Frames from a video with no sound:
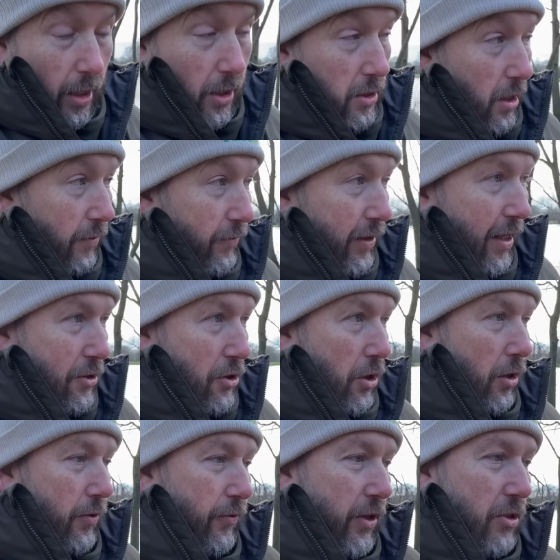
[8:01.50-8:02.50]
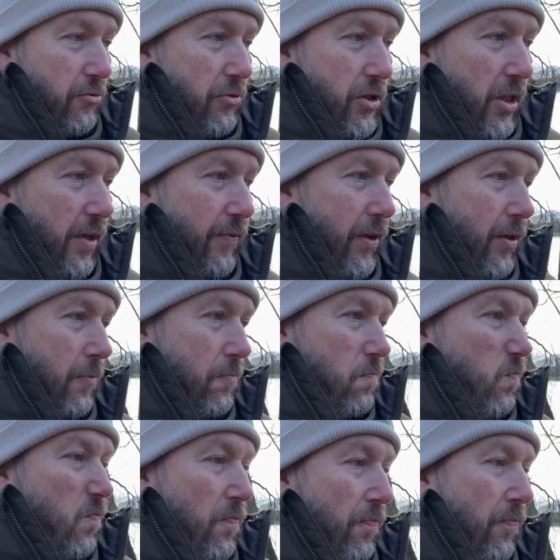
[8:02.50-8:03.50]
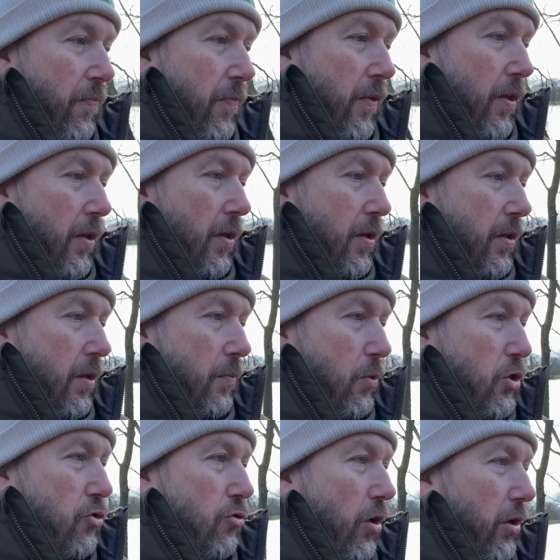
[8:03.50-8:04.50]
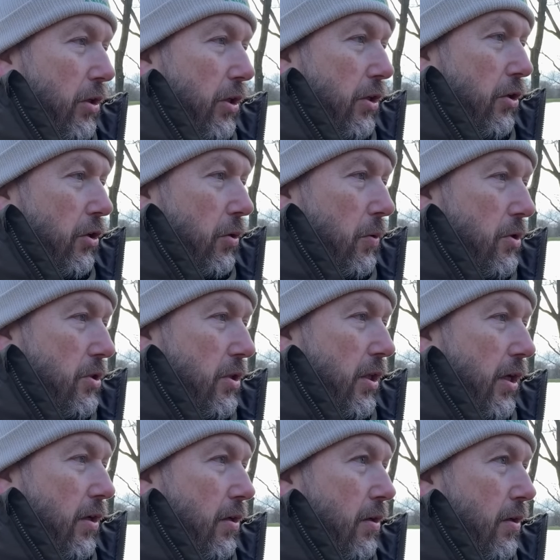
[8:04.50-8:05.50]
yourself a lanyard for your receiver. Much stronger than the other ones, aren't